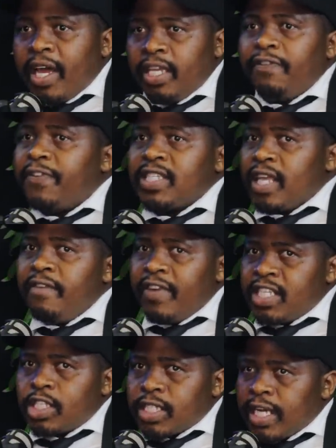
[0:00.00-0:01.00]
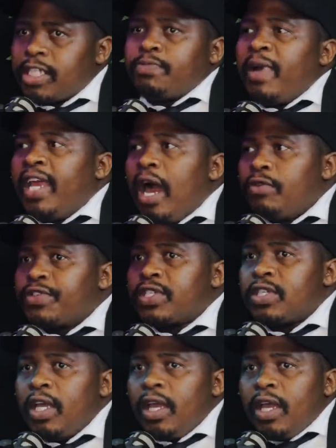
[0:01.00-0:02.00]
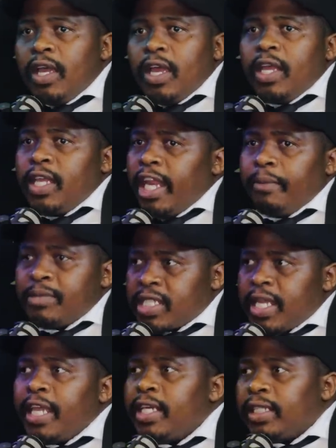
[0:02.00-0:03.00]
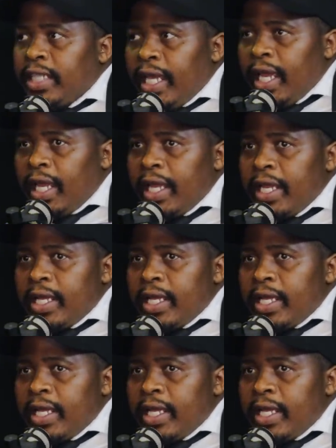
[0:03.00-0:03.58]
But if it's ever it's just my house and then I'm staying there,